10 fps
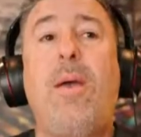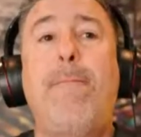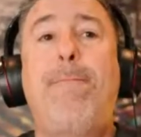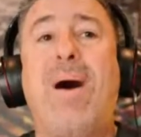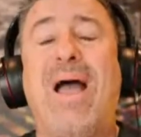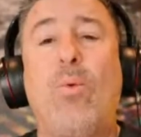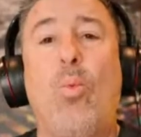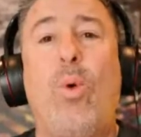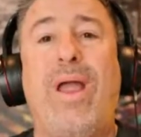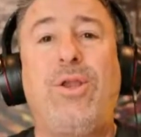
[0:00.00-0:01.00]
but
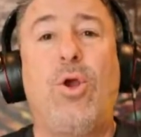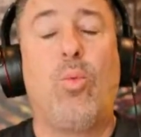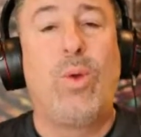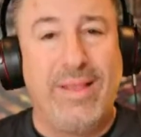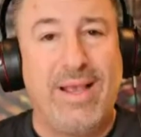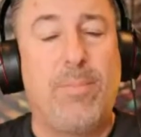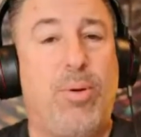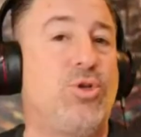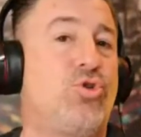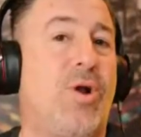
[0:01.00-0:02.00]
when you're really going to put
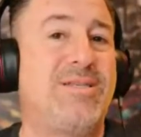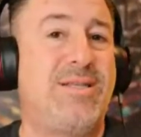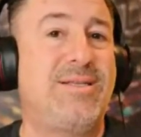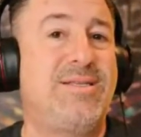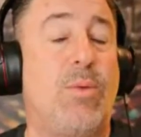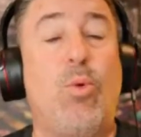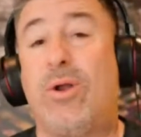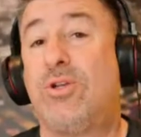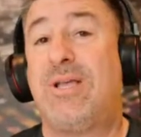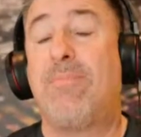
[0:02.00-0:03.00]
trust in someone or
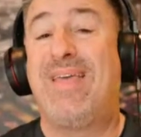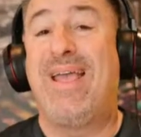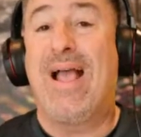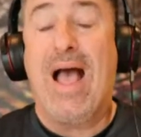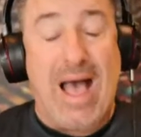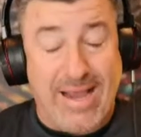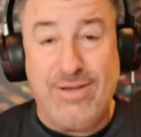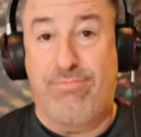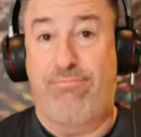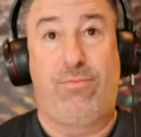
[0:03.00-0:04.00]
something, I
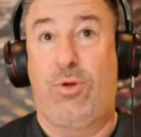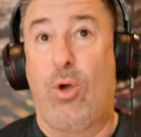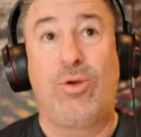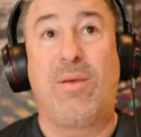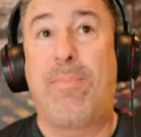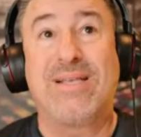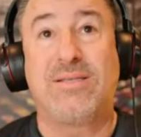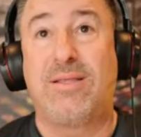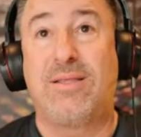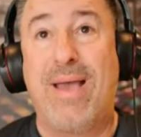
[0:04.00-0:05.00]
go to the best of
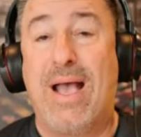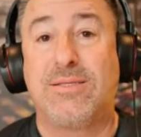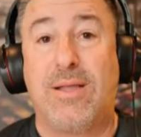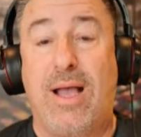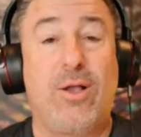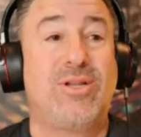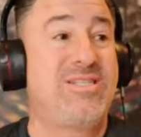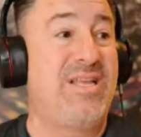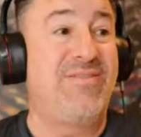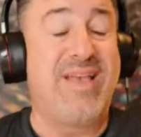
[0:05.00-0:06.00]
the best.
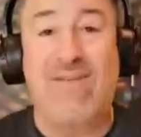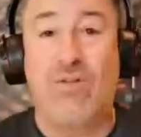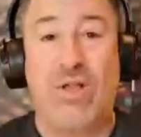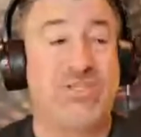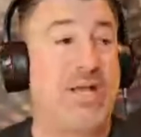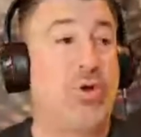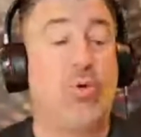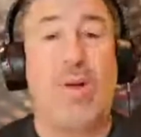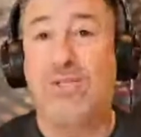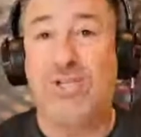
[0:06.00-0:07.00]
I go to Stephen Cavalaris
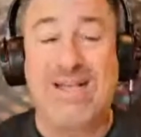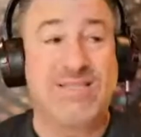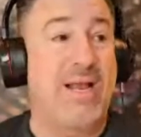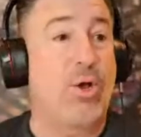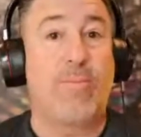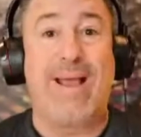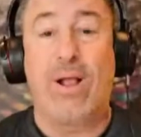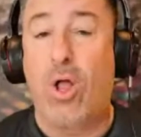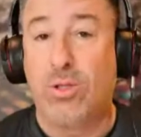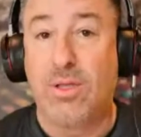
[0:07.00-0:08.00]
I go to Ryan Jackson, I go to
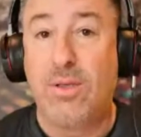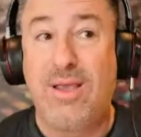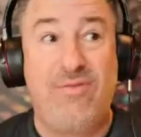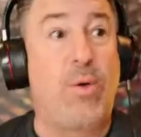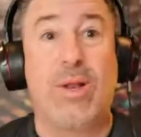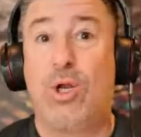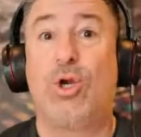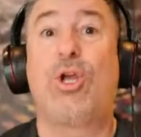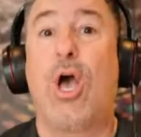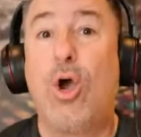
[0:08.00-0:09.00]
Mike Holt if I want to
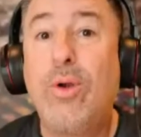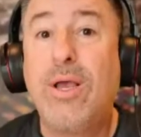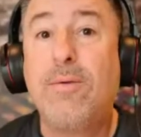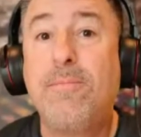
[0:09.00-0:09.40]
learn code.